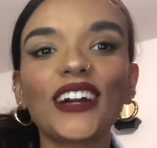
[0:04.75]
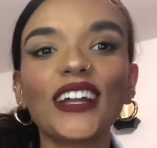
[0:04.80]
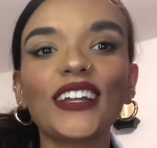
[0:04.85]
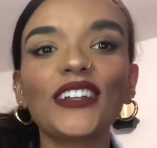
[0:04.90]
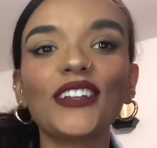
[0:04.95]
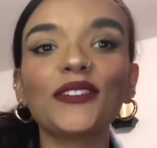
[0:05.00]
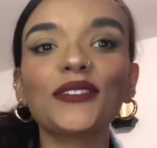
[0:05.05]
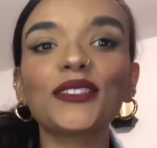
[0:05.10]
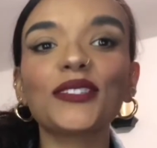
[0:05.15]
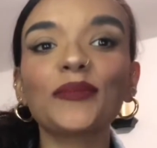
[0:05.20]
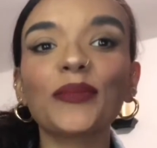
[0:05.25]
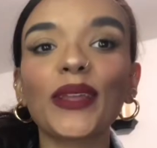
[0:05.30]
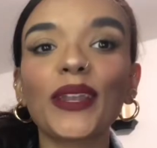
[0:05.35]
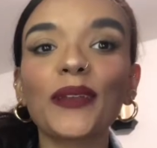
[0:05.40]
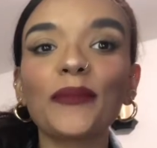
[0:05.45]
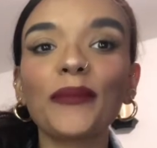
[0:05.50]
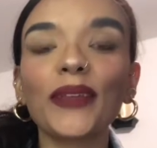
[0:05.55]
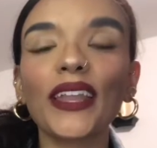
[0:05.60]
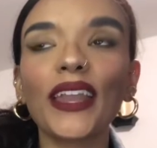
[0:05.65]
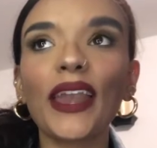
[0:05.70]
I know it's been a
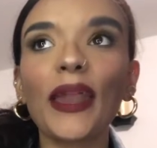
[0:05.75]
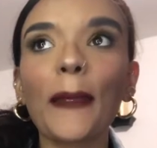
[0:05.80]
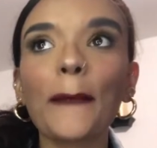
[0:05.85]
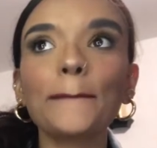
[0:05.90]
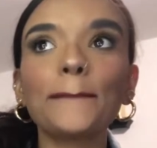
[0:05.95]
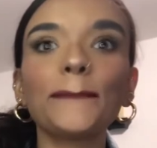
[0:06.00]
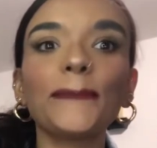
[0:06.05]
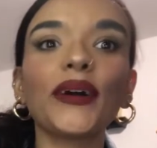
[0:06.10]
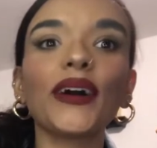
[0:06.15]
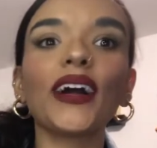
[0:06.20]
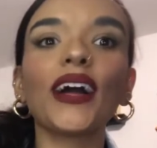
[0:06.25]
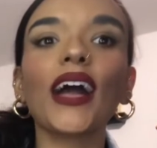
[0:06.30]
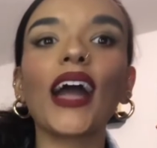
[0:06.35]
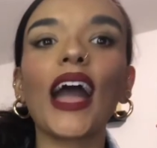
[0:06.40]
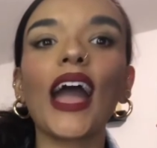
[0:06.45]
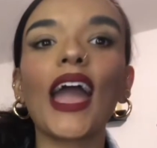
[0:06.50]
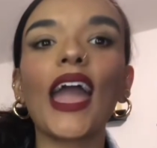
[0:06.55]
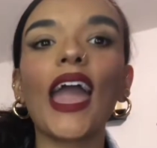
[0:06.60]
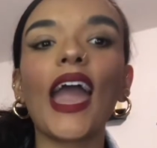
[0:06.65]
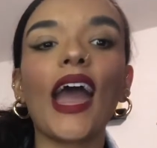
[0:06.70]
minute, but
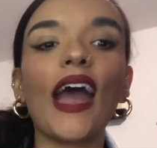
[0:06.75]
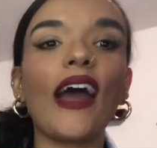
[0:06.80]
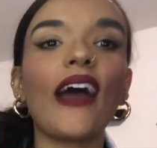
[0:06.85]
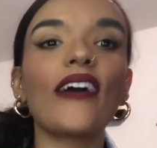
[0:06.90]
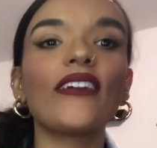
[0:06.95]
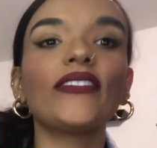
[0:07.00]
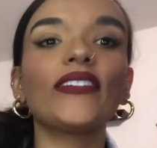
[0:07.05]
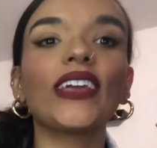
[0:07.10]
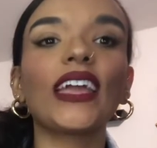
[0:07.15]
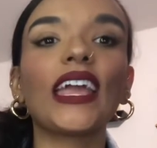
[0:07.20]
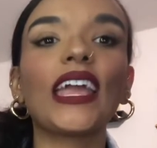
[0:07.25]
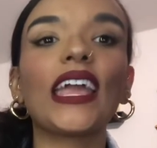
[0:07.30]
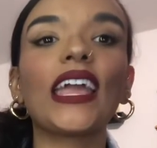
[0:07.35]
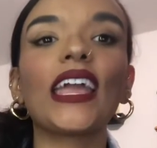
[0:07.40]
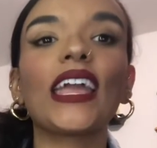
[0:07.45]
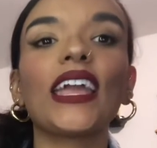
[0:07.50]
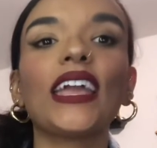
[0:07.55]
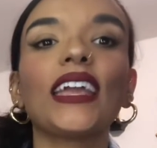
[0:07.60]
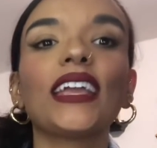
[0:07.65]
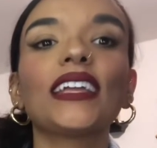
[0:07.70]
I have
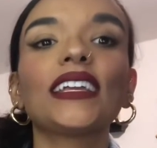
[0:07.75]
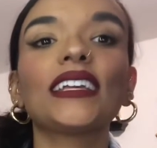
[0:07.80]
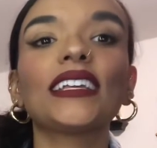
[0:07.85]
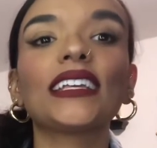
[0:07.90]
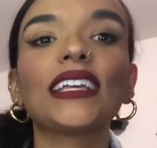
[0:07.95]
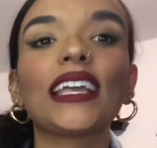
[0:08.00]
an